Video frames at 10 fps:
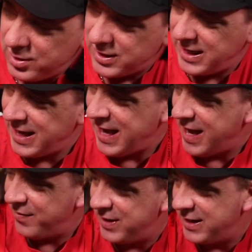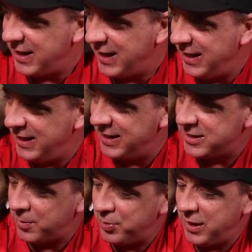can't have it to eat.
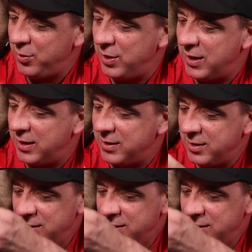It's to play with.